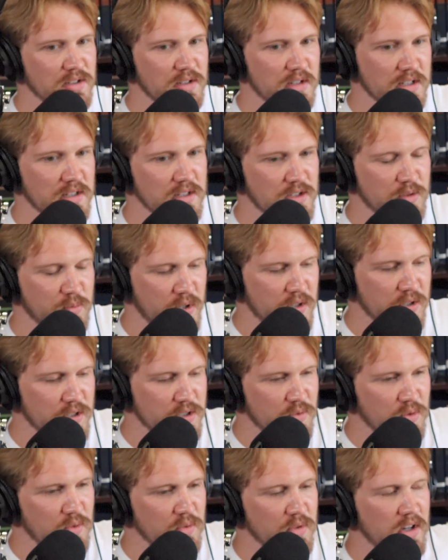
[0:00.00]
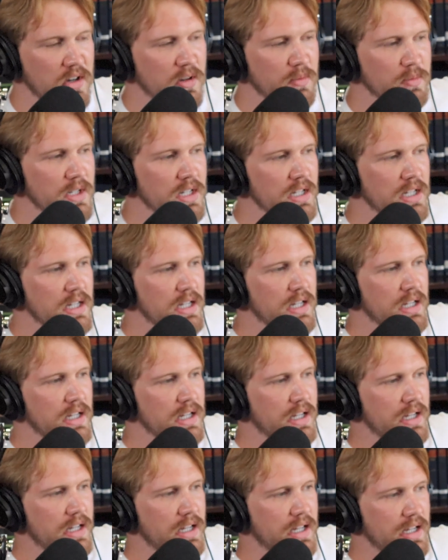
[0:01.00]
in the spiritual realm.
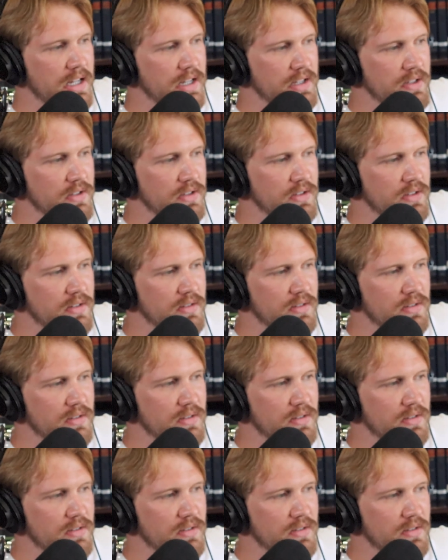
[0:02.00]
And